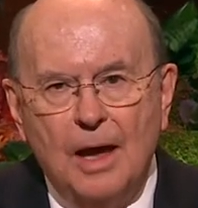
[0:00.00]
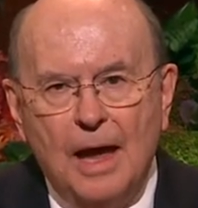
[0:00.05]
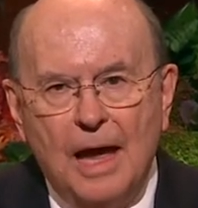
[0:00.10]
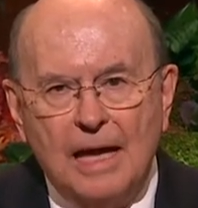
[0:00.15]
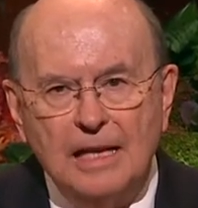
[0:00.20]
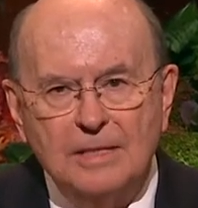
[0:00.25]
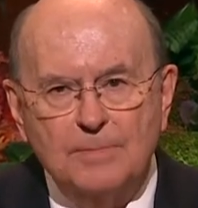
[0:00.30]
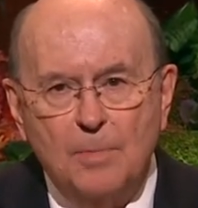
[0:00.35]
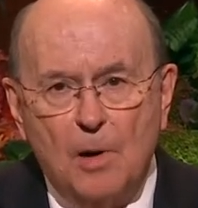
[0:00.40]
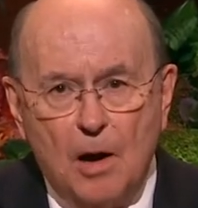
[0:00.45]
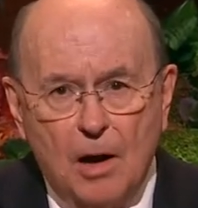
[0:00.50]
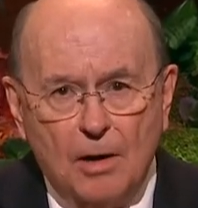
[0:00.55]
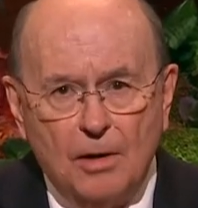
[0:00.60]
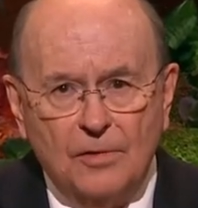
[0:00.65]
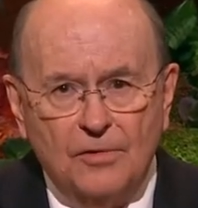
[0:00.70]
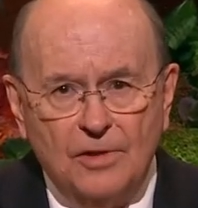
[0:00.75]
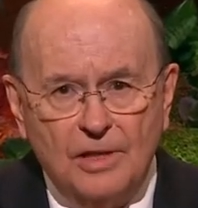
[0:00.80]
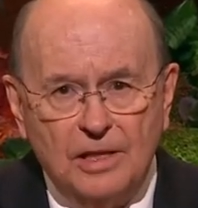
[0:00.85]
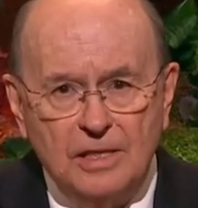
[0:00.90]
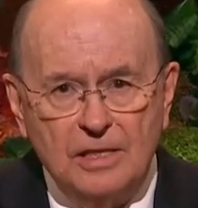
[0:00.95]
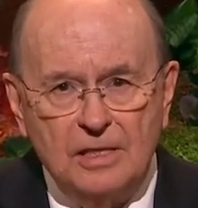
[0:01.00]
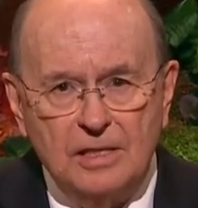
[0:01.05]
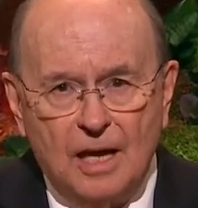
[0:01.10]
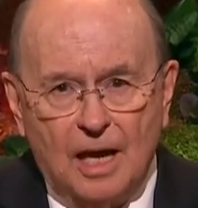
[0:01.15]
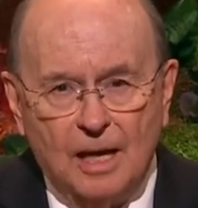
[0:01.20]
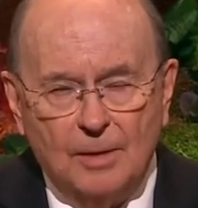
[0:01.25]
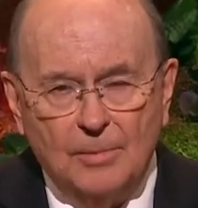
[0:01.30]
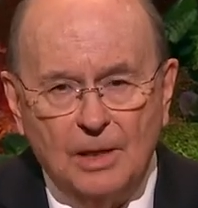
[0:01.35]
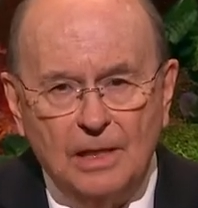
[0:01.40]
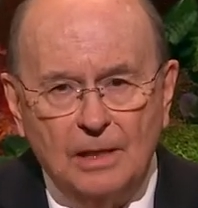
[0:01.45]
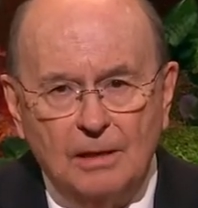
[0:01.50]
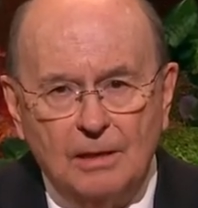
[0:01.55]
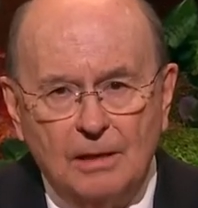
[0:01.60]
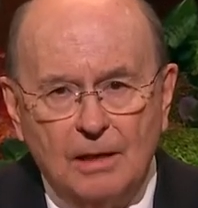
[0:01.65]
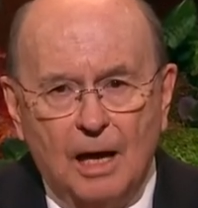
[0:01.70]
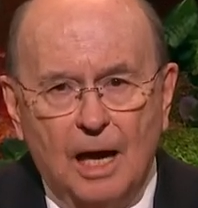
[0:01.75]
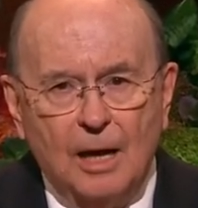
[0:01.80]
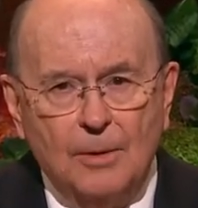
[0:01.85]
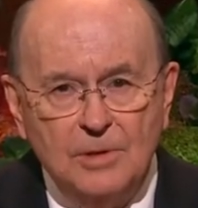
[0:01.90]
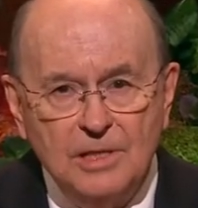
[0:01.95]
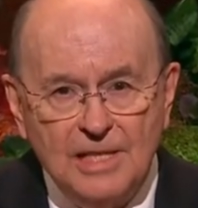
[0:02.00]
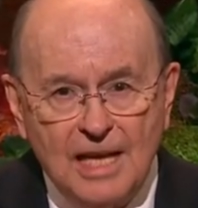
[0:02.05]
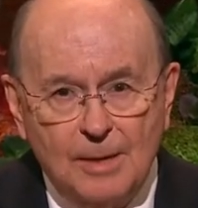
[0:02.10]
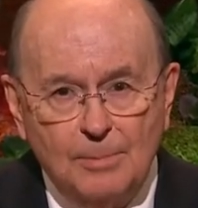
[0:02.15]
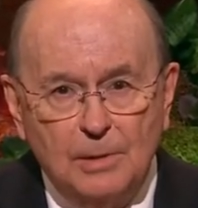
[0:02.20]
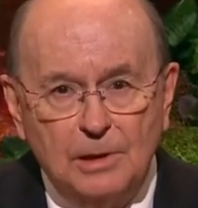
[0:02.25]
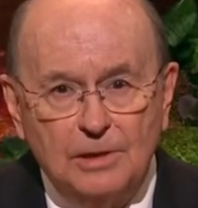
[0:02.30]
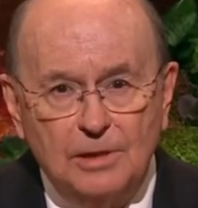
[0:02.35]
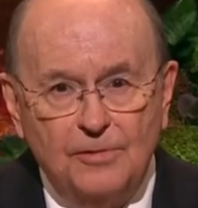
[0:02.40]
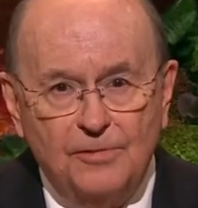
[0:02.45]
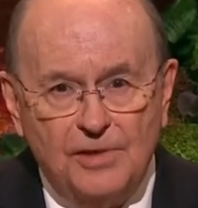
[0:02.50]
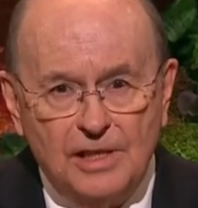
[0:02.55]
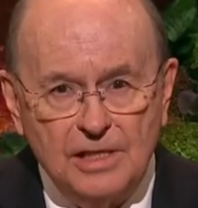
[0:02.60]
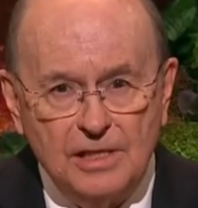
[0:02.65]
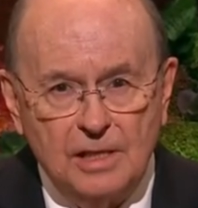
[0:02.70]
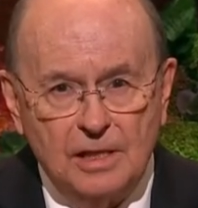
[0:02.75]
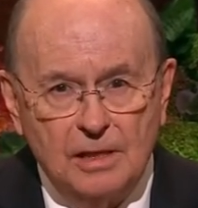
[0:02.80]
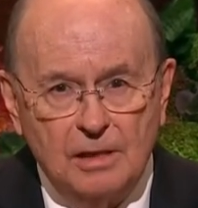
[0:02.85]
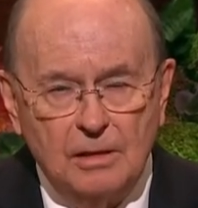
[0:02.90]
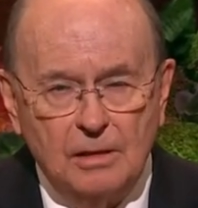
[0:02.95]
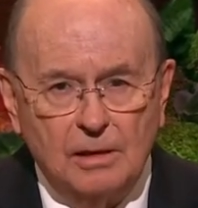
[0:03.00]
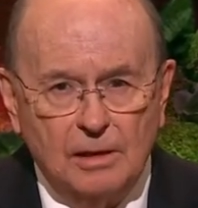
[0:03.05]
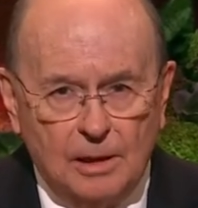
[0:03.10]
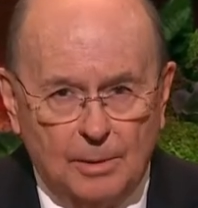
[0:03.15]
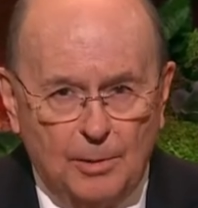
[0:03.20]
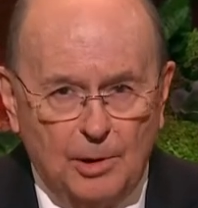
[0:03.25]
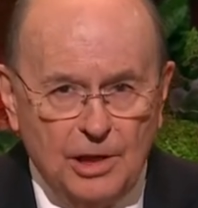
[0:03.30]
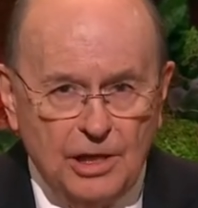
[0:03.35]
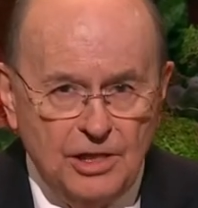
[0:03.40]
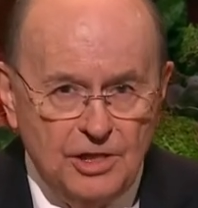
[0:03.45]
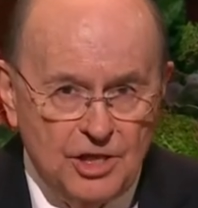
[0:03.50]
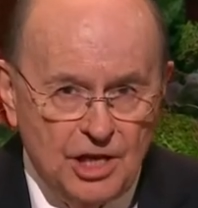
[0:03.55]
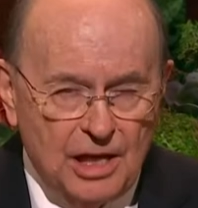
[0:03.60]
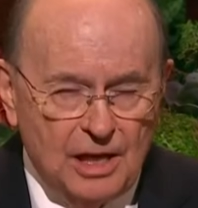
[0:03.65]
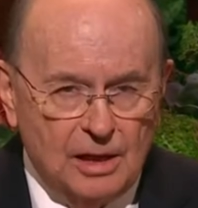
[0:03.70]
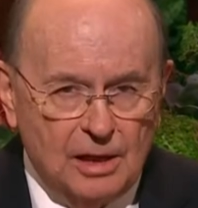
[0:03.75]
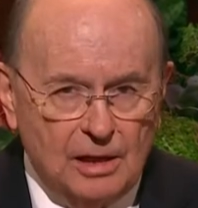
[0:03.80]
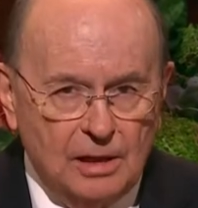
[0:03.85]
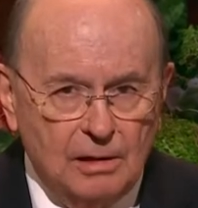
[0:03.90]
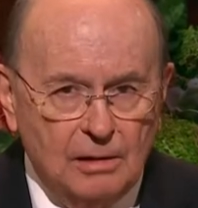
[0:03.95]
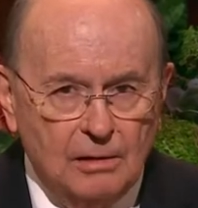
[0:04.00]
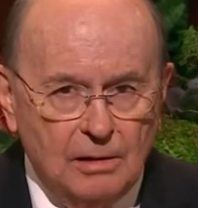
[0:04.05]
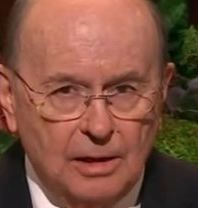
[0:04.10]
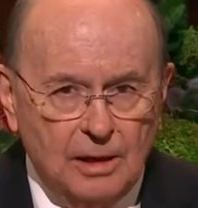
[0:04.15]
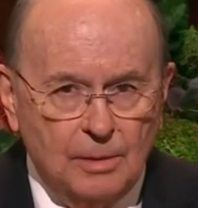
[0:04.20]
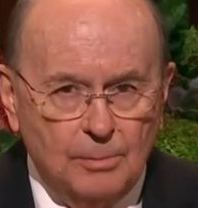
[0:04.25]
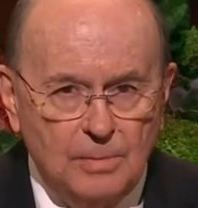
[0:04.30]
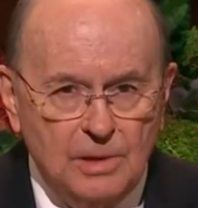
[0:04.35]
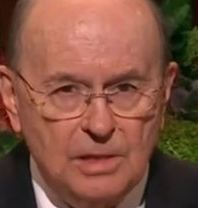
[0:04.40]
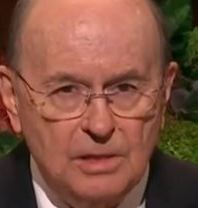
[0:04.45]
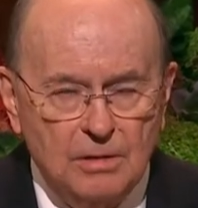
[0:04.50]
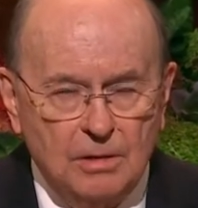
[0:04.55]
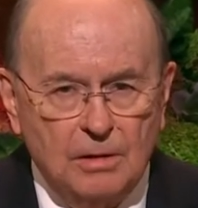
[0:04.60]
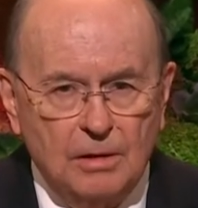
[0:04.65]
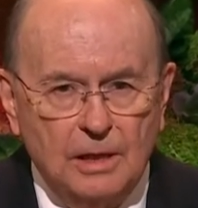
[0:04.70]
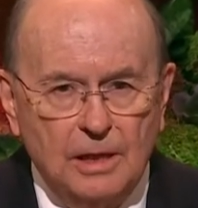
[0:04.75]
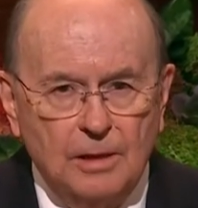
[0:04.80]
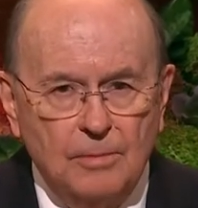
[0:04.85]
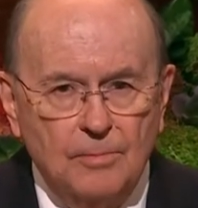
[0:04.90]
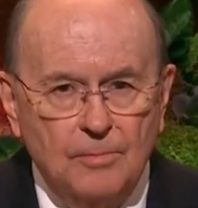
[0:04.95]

As part of the assignment, I was able to visit Liberty Jail in Missouri.